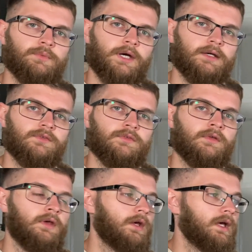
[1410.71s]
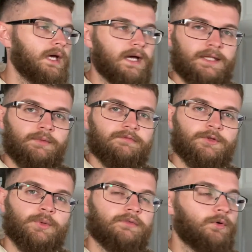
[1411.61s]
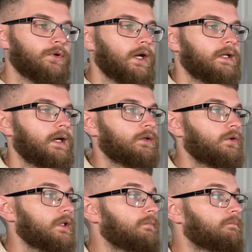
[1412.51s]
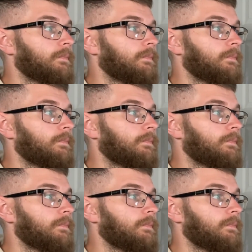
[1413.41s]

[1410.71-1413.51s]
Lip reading: price, and they went for $24.99 all in.